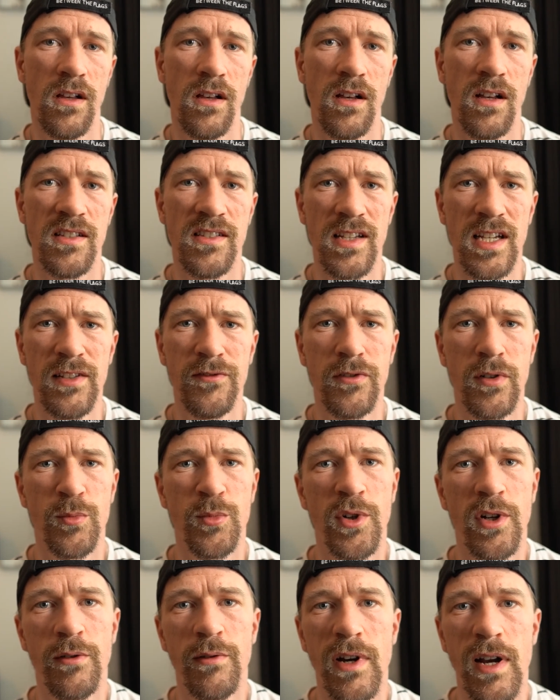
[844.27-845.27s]
Aside from
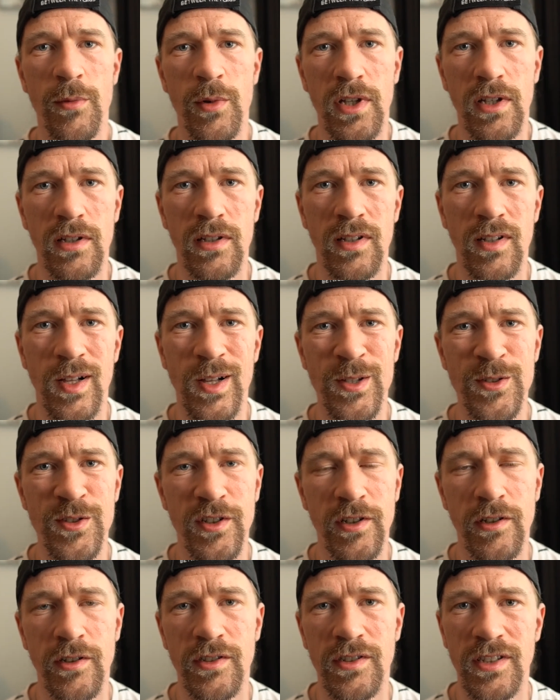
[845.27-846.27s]
programming, I also
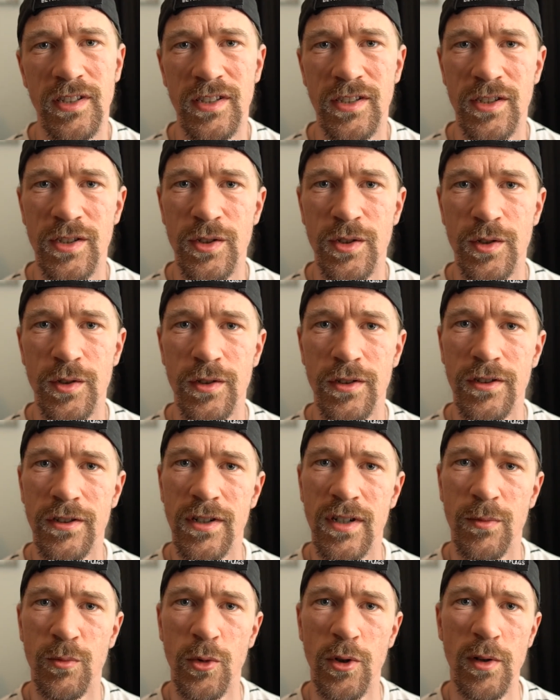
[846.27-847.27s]
continued to
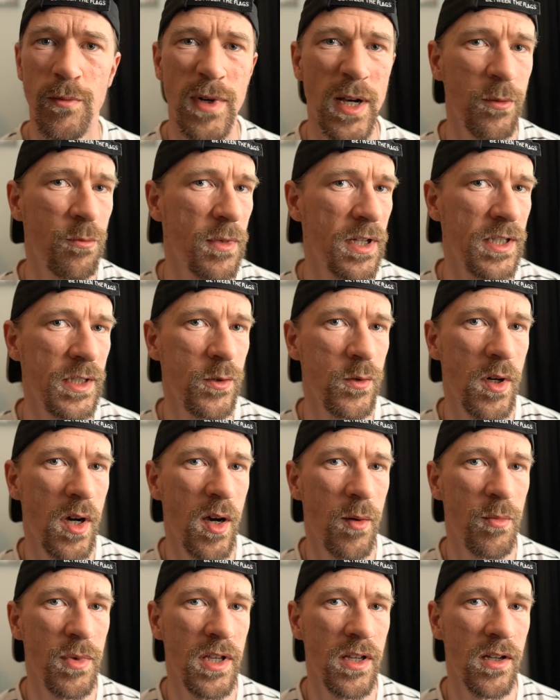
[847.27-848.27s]
learn more about my new
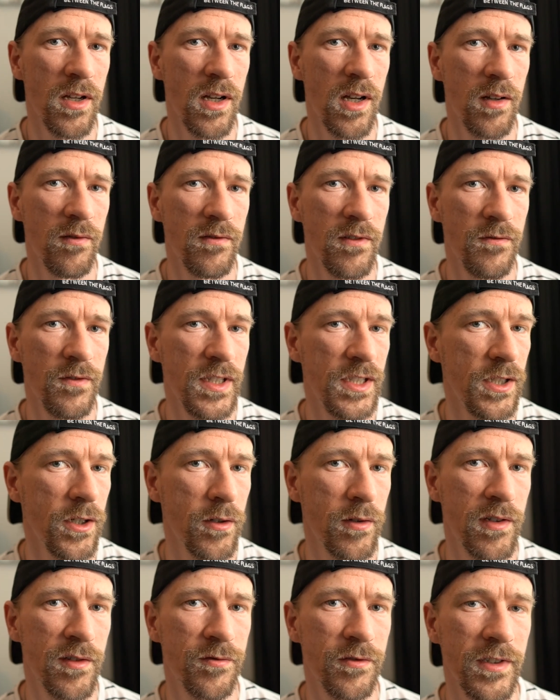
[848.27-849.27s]
hobby of
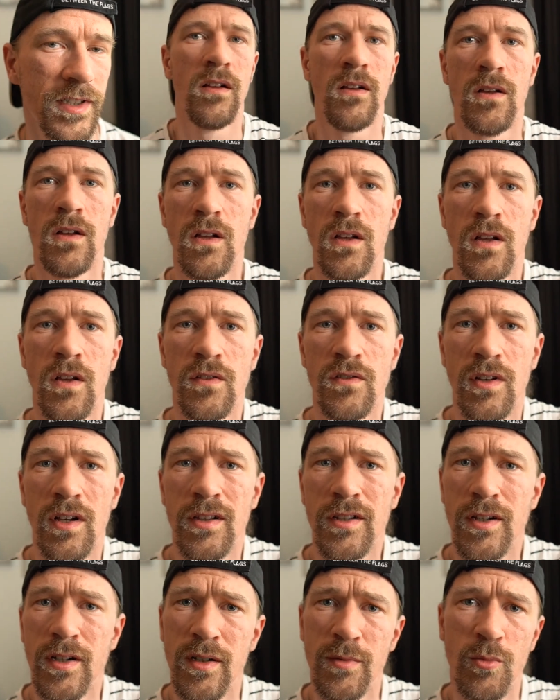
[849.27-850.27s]
videography. So I
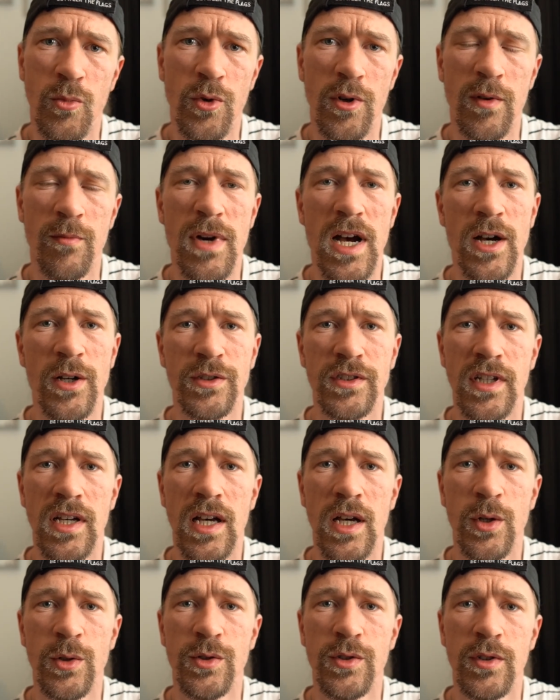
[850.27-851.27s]
learned more about
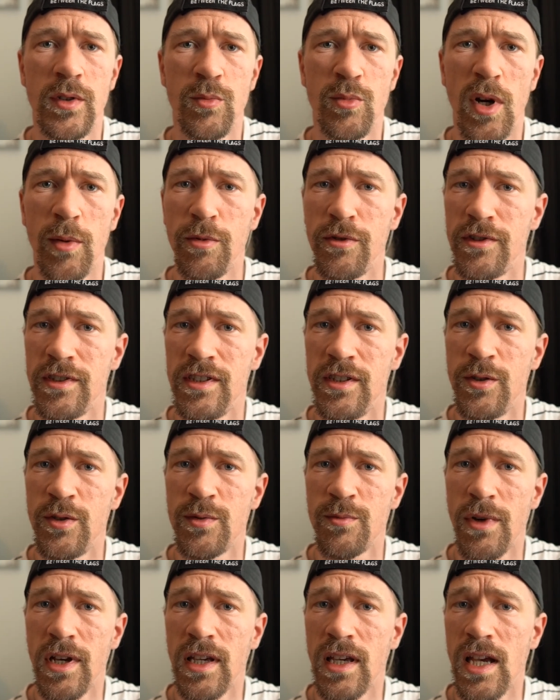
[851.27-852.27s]
how to properly use
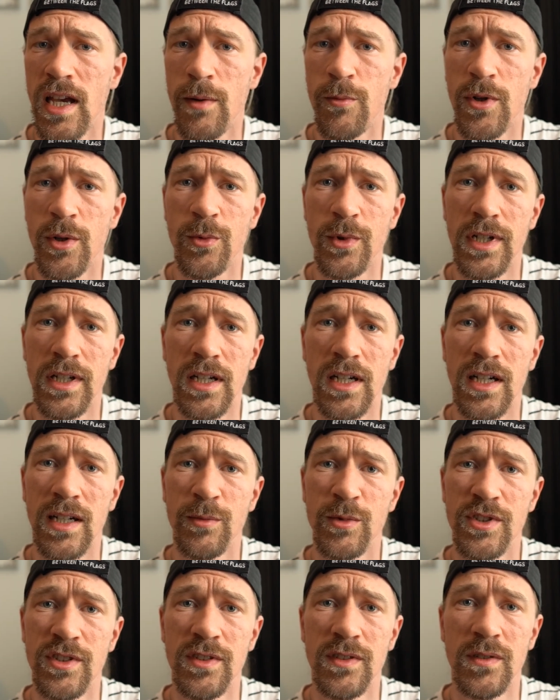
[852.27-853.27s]
my camera when it
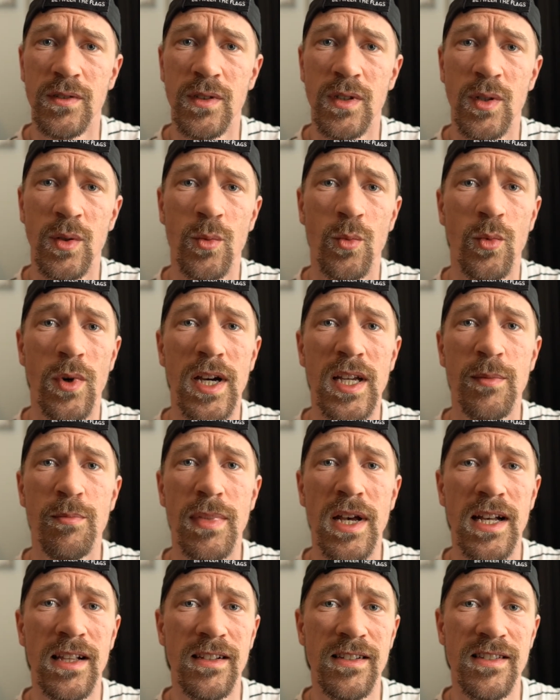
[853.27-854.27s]
comes to white
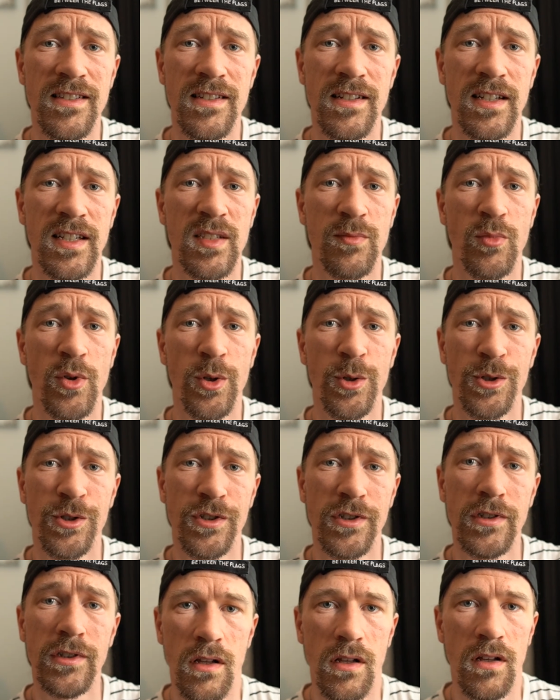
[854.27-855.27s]
balance and exposure.